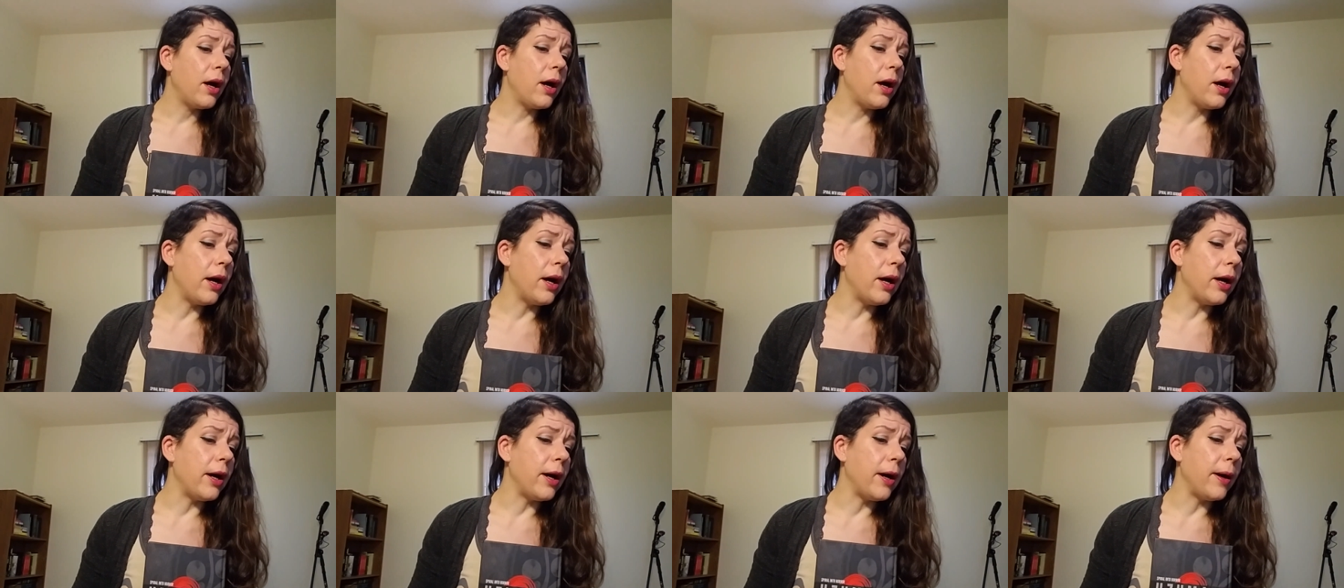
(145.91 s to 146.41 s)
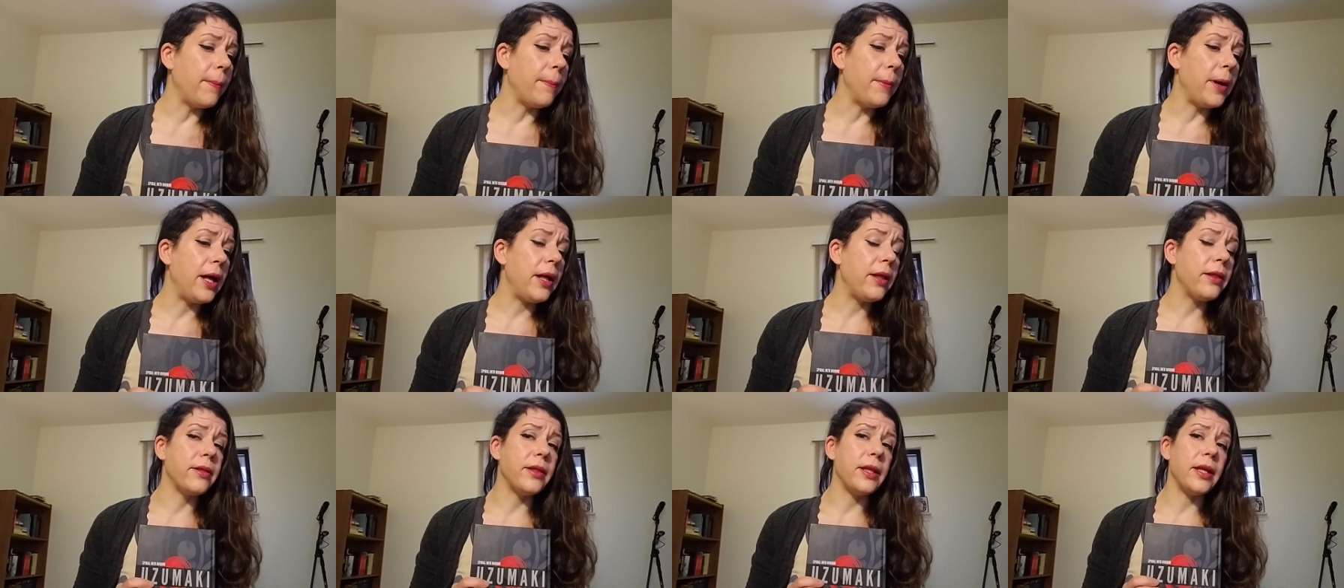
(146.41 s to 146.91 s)

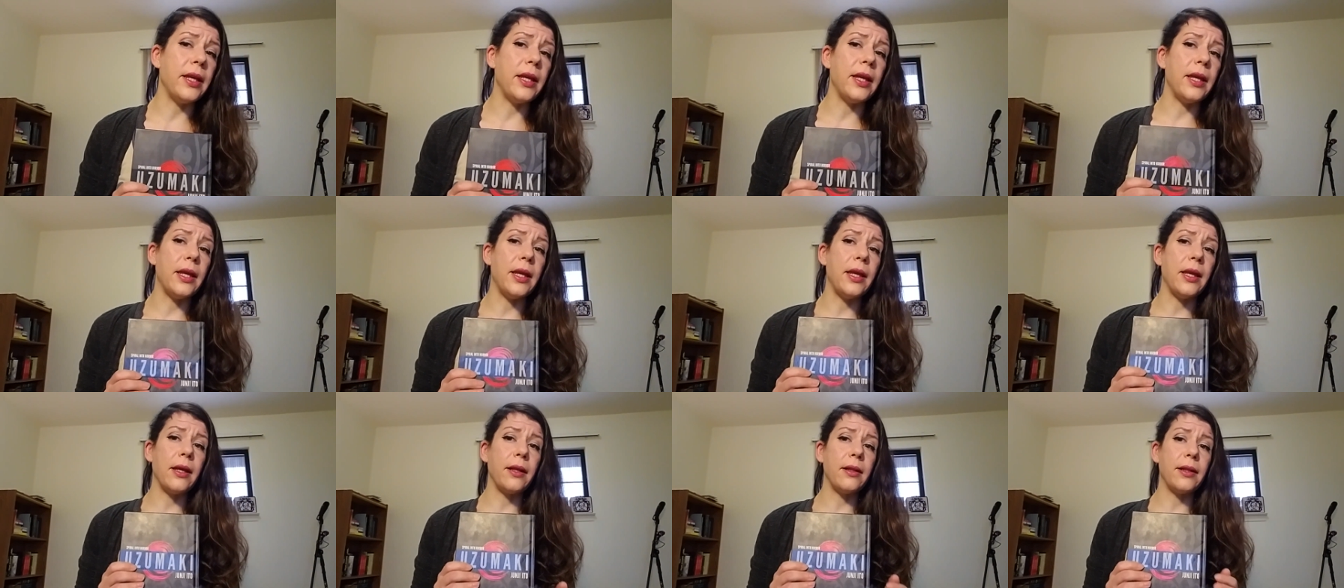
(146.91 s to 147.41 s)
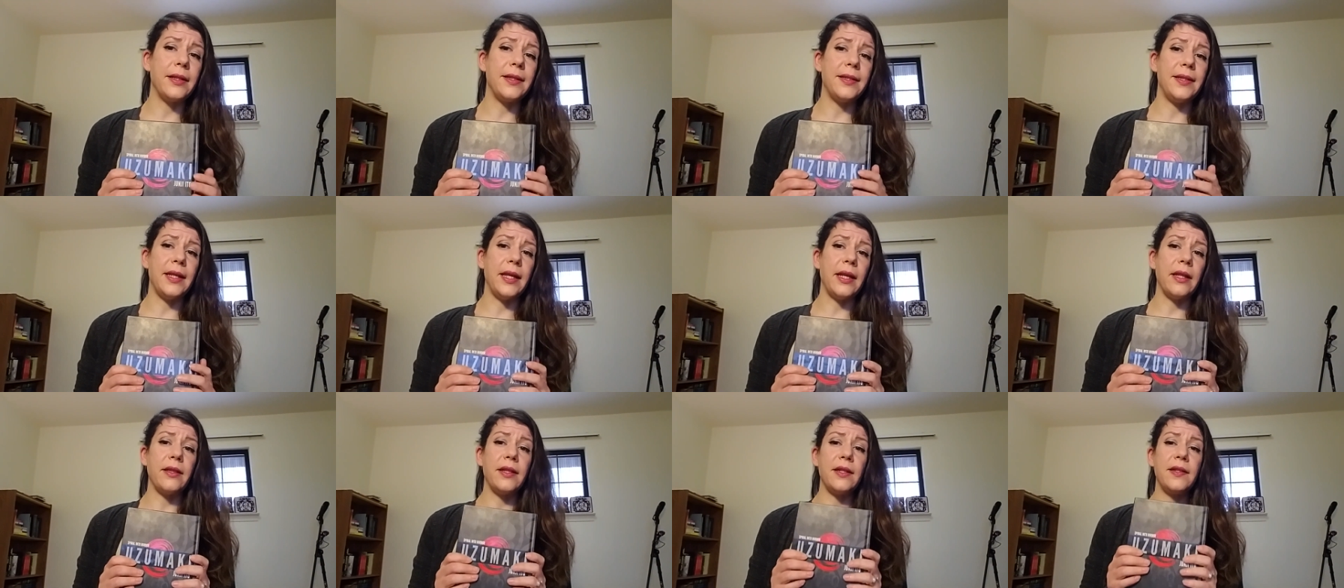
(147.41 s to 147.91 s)
Let's
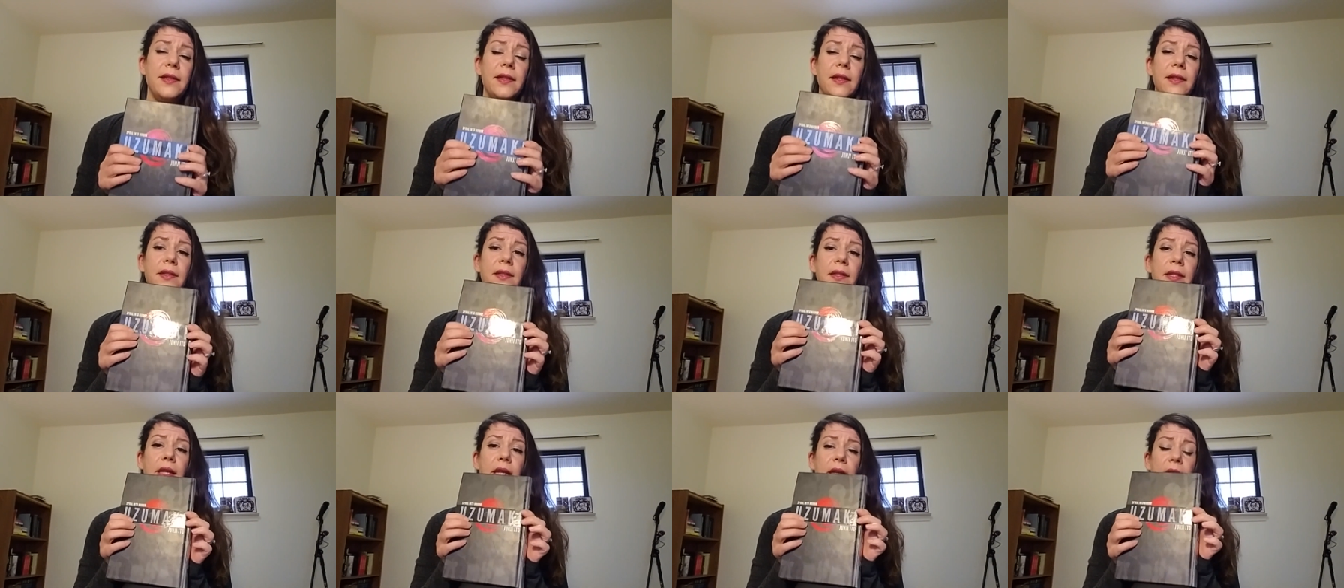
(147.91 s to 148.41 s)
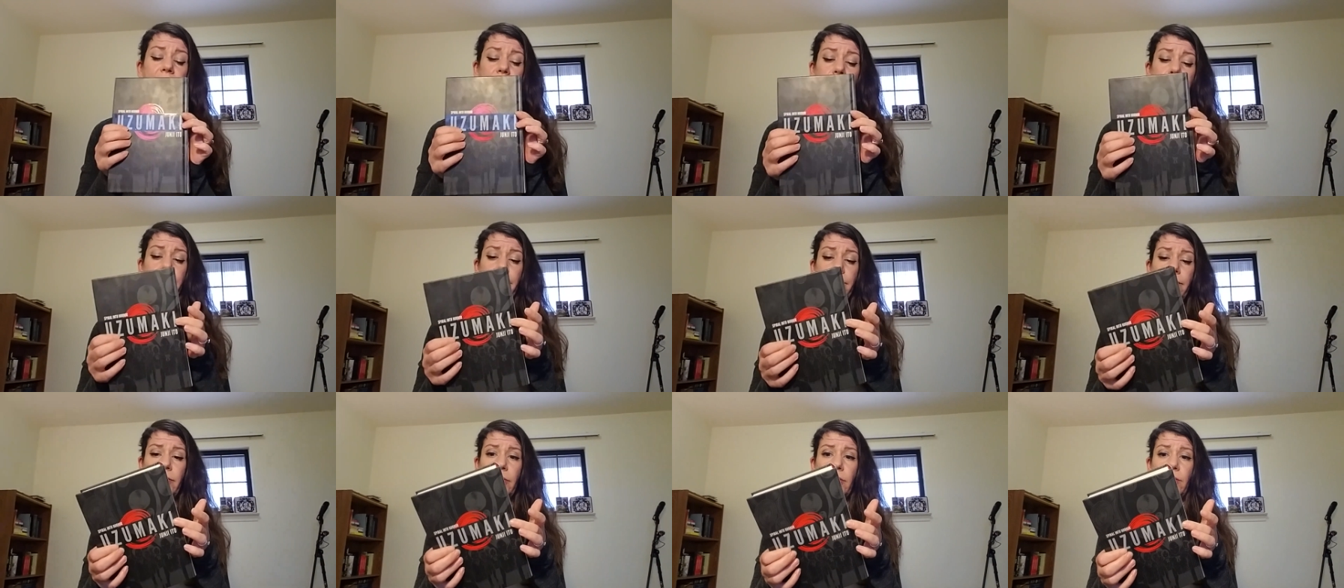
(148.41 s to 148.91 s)
see,
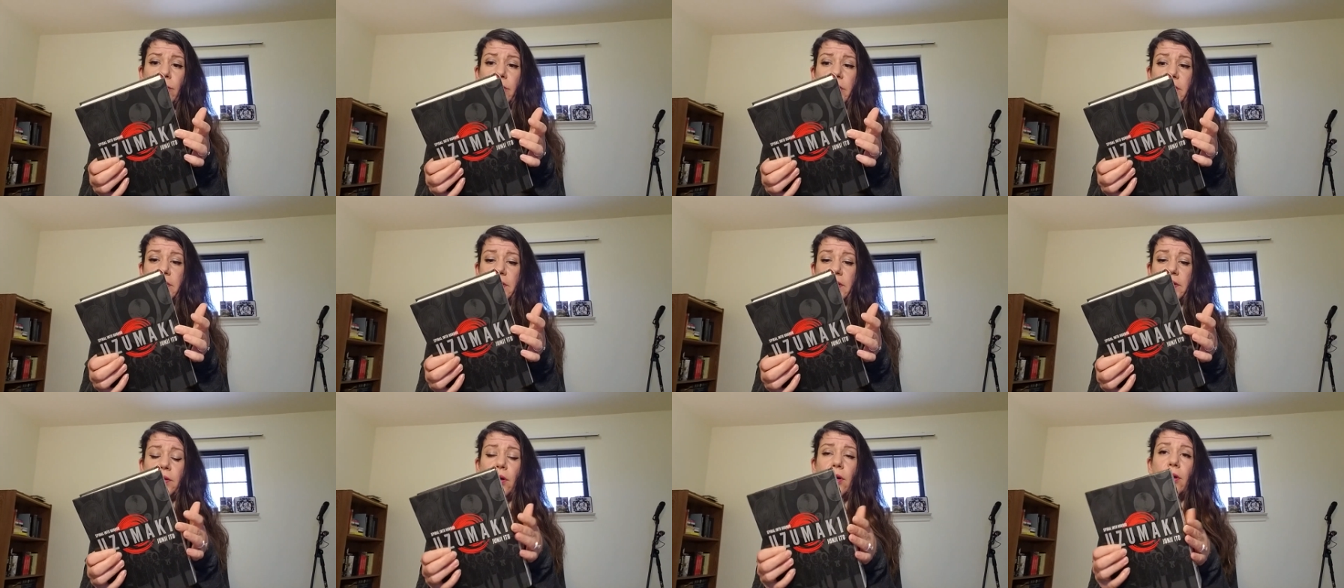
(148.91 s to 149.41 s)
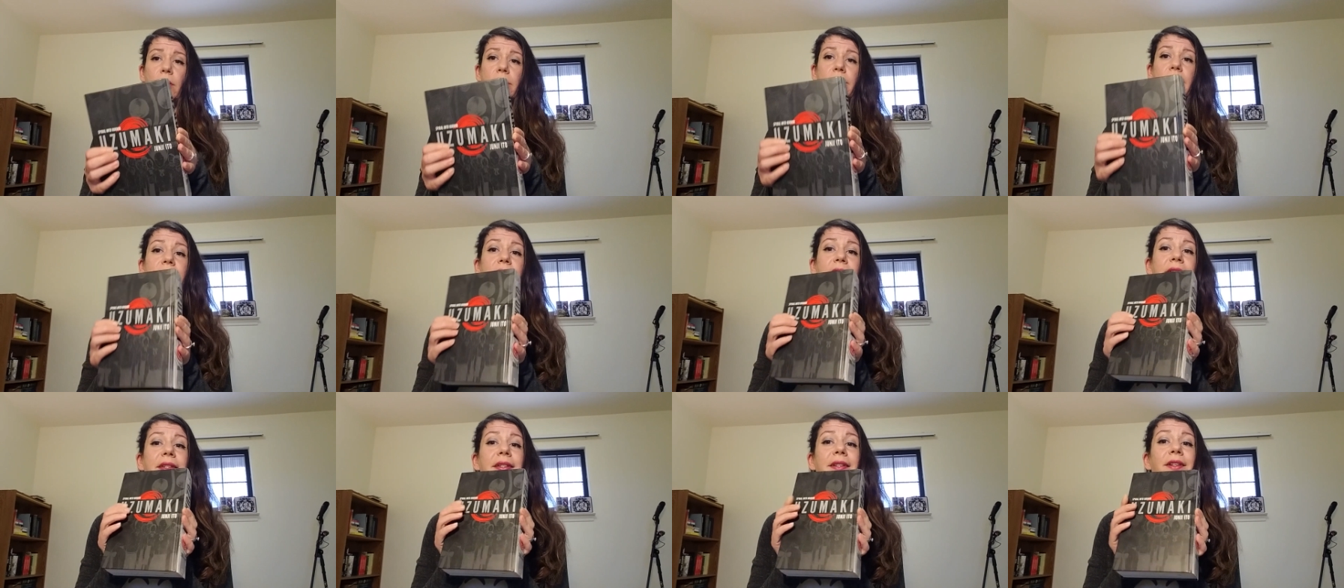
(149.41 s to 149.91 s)
what is this called?
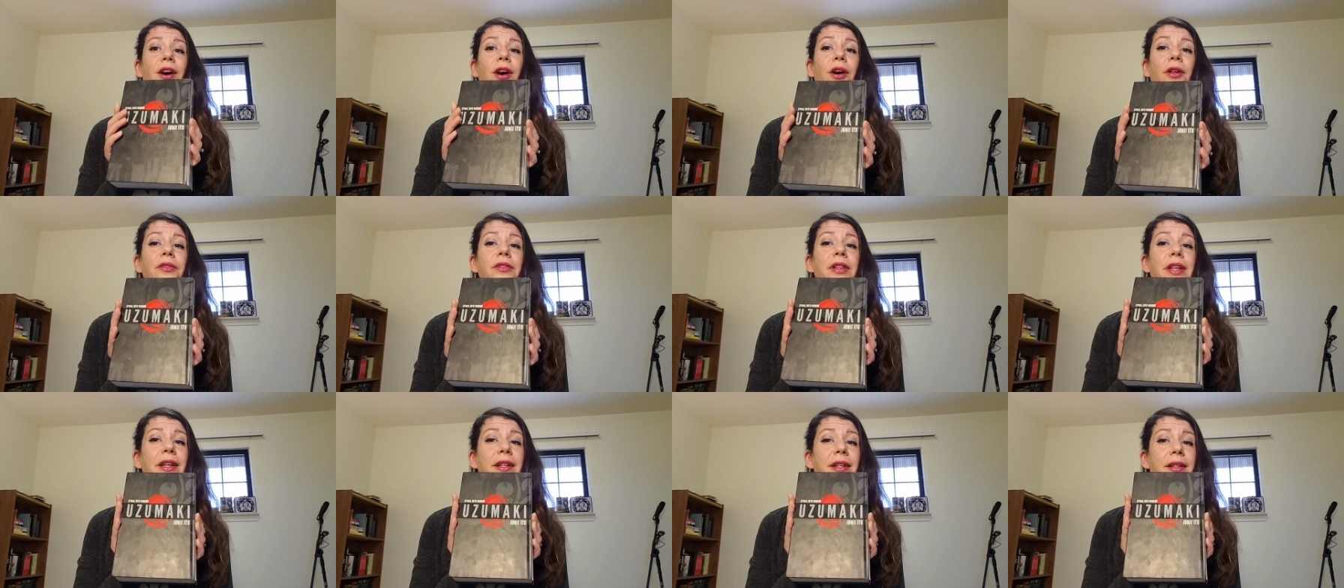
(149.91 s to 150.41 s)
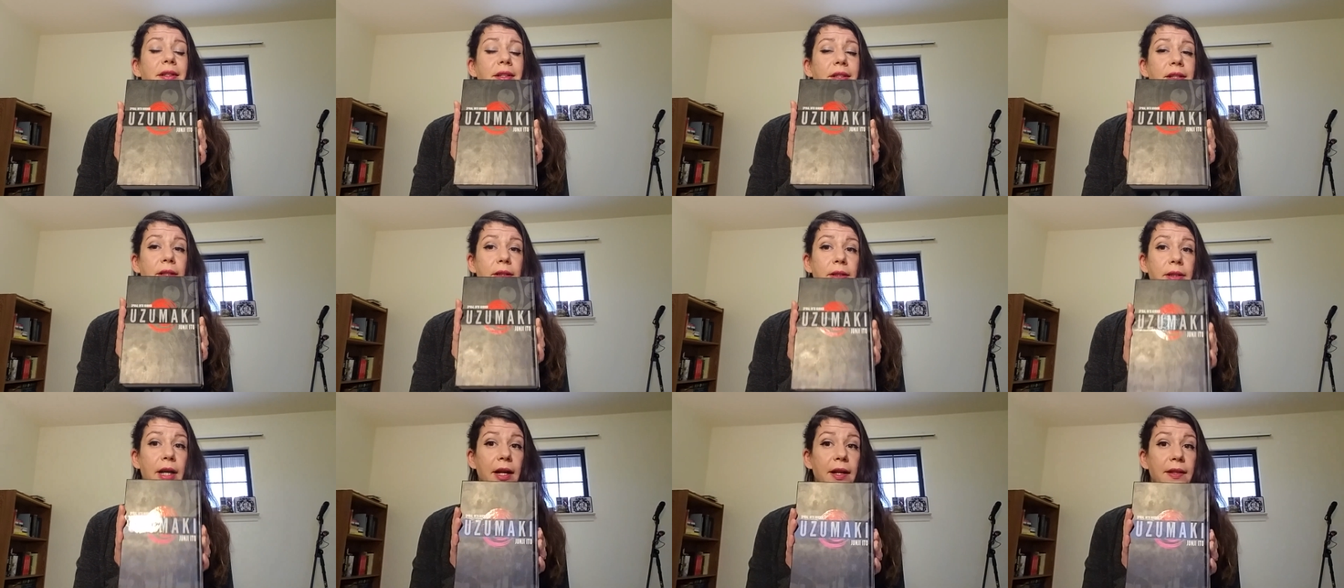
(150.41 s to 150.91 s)
This is called the
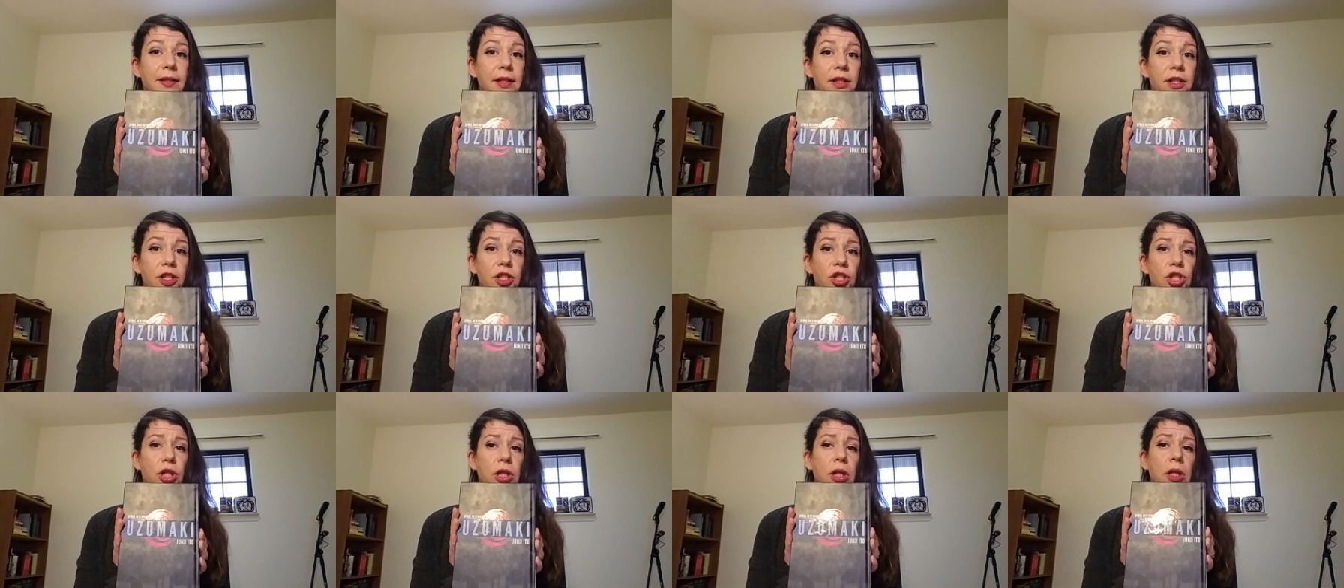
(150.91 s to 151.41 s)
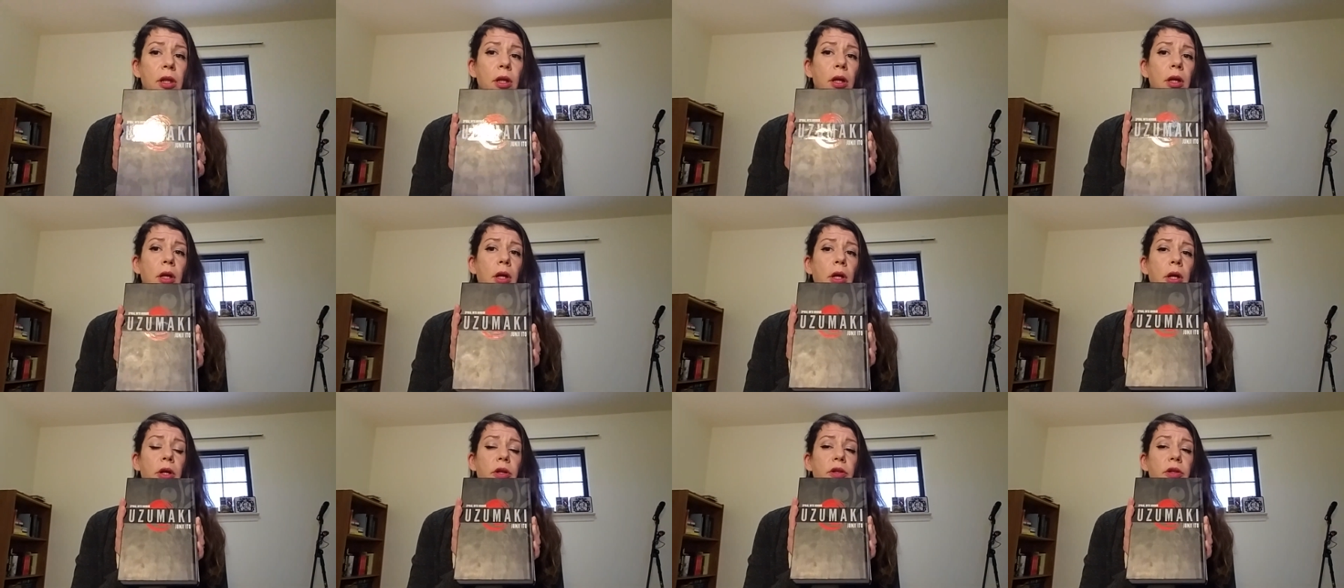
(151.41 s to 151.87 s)
Deluxe Edition.